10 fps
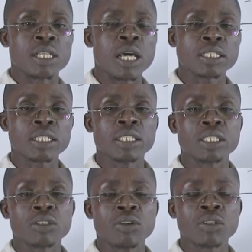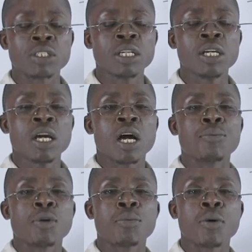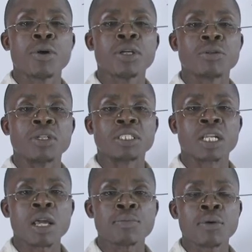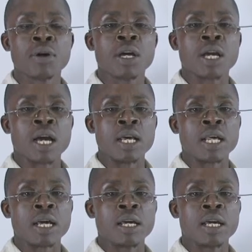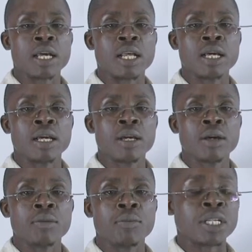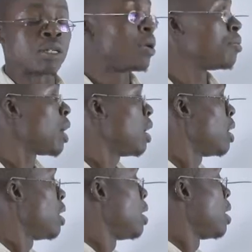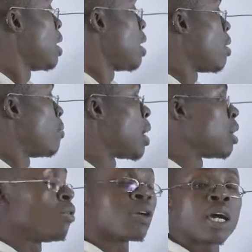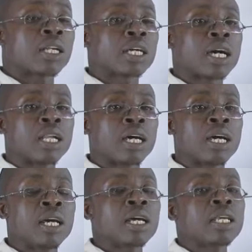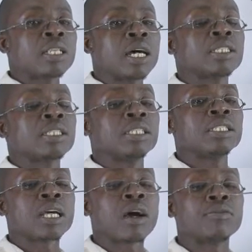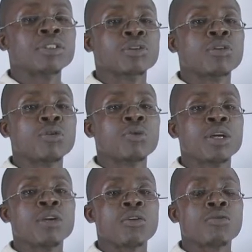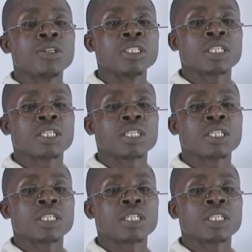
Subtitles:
That is not a proper way to describe color. But remember, by looking at color, that is a physical way of